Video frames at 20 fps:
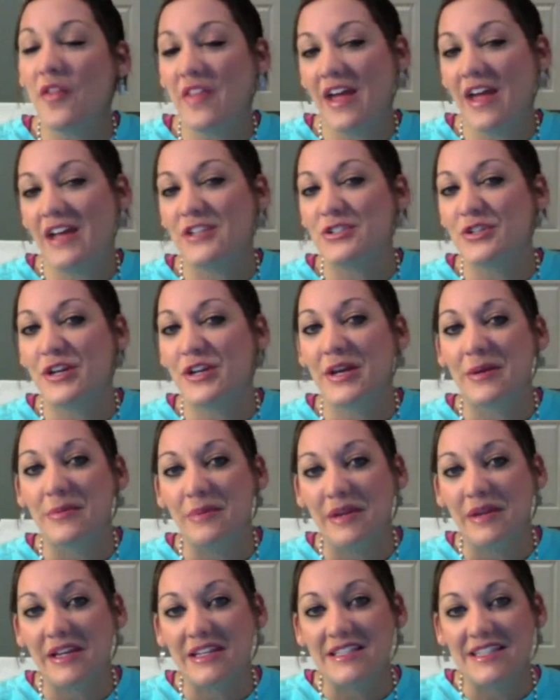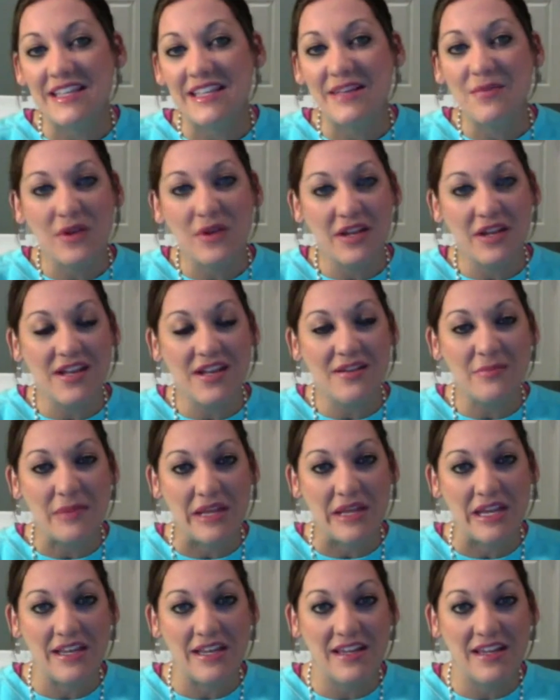that trip because he wanted
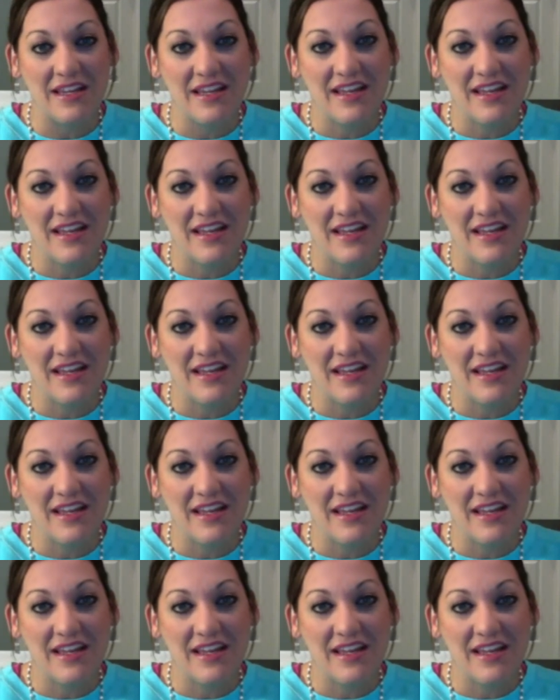me,